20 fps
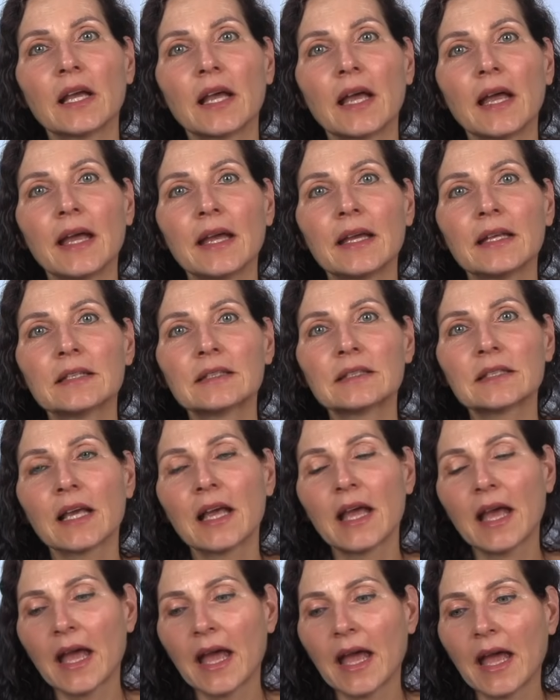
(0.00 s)
And
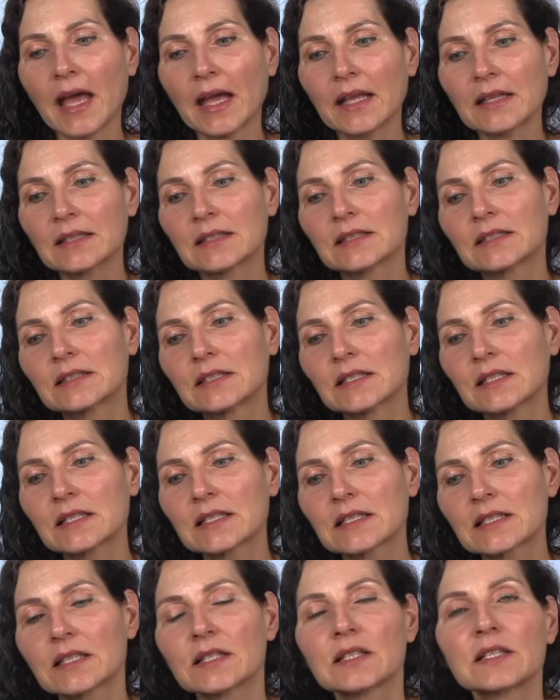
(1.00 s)
at
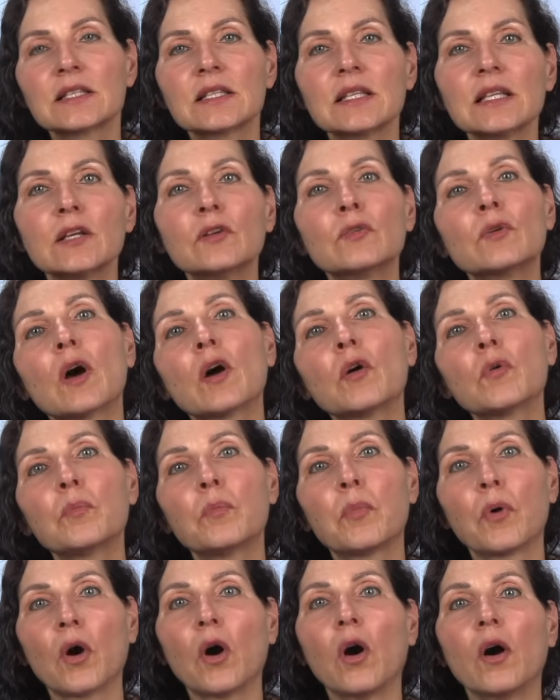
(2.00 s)
this 0
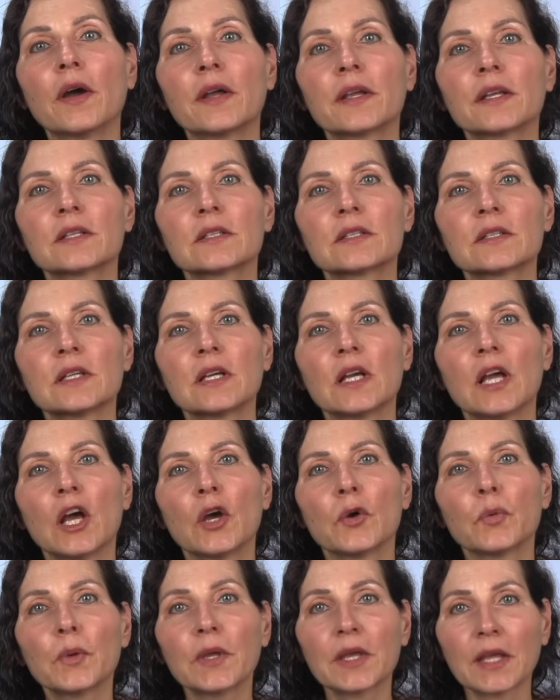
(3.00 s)
point,
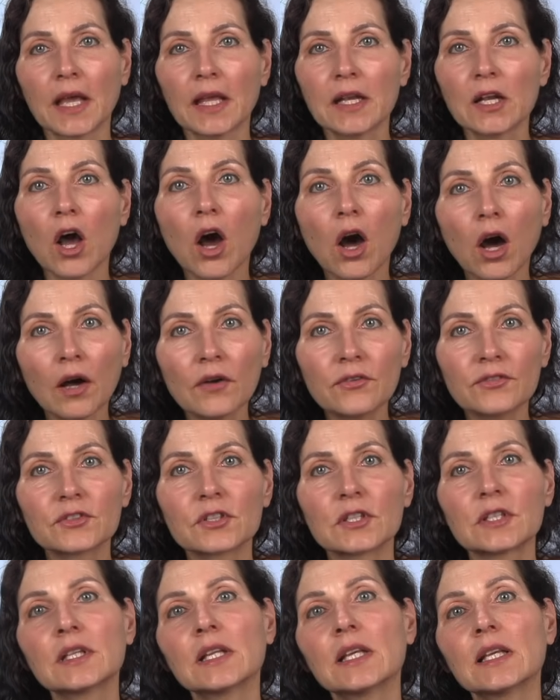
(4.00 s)
we can
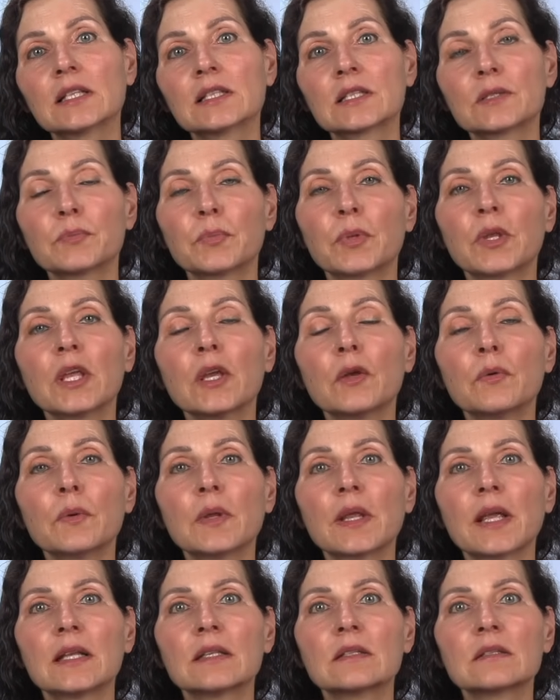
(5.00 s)
often
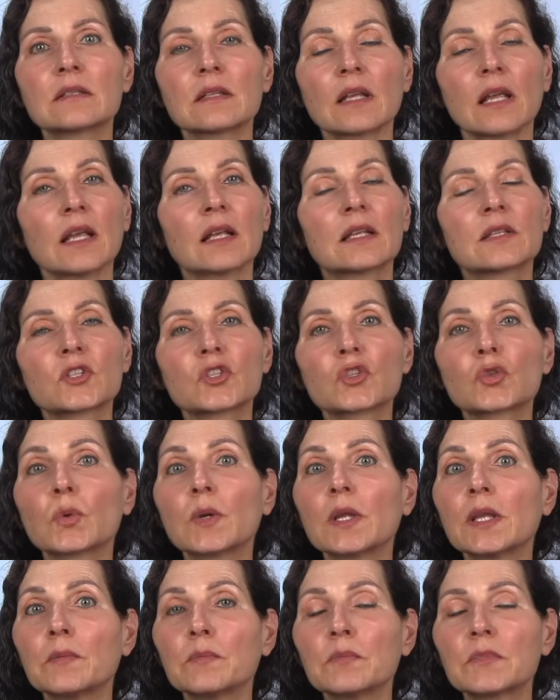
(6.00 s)
experience
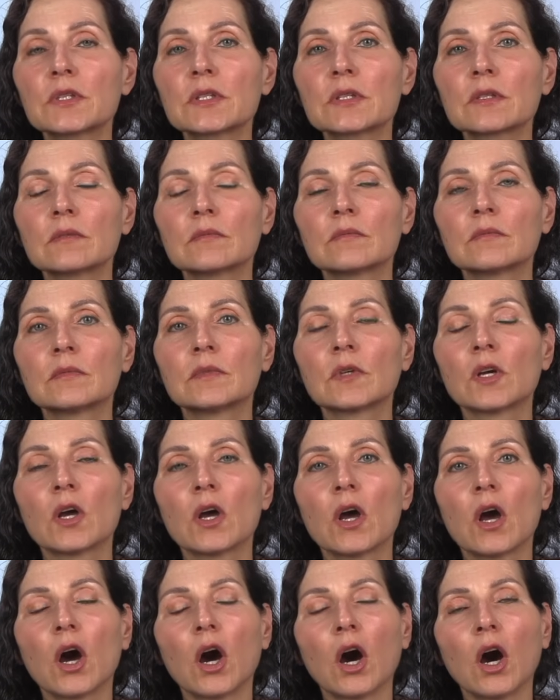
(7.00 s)
extremes.
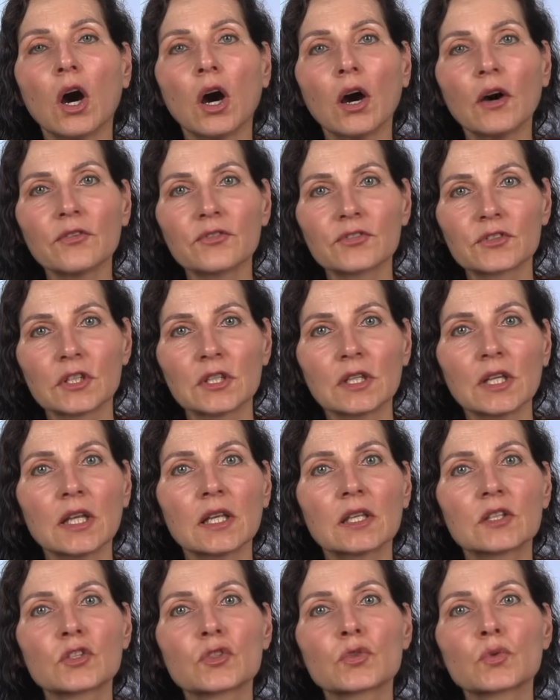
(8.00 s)
Often
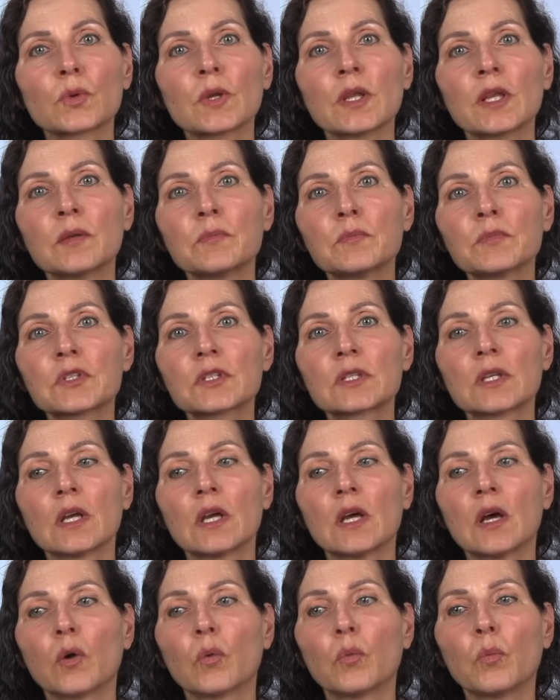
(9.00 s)
extremes,
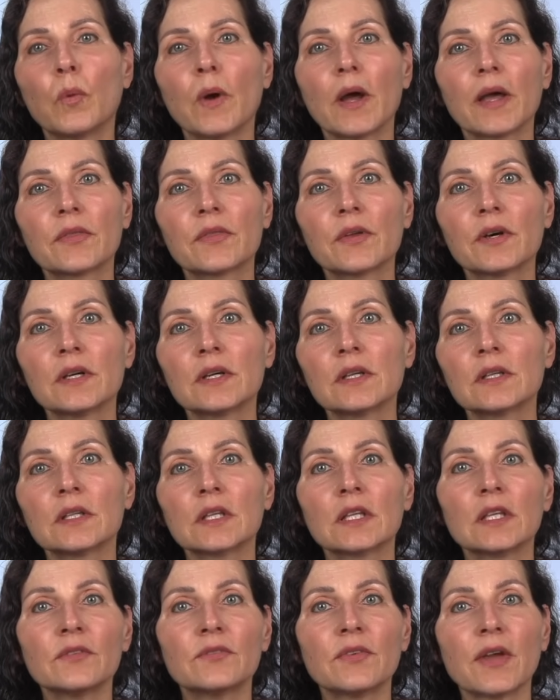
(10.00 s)
weather
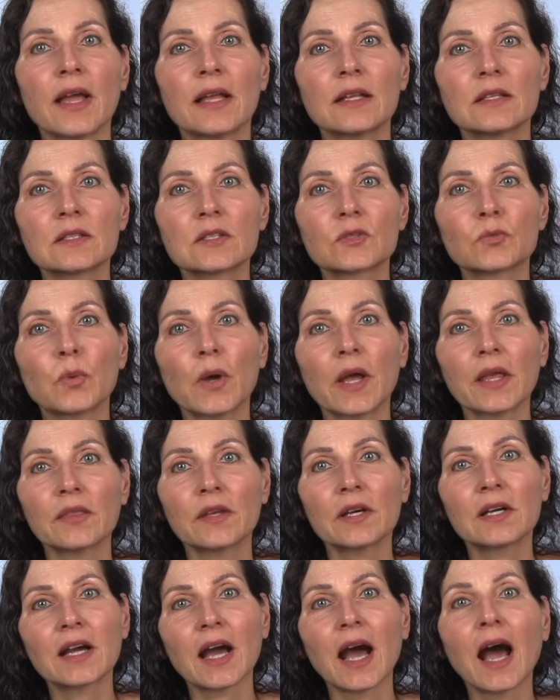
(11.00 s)
events, weather
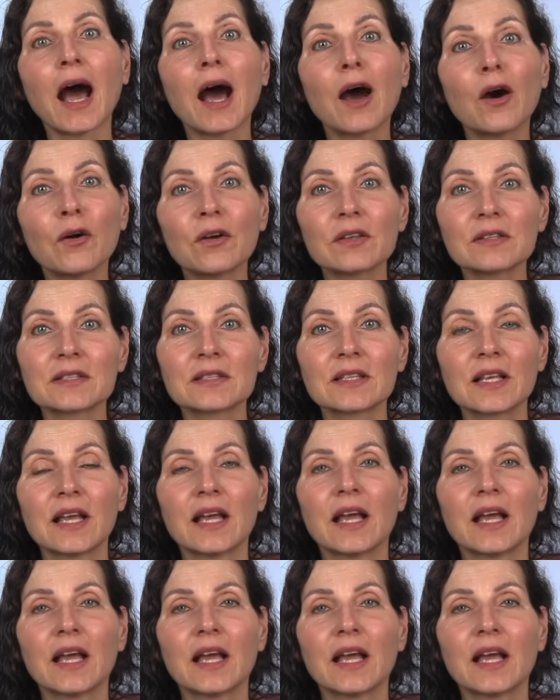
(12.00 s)
chaos,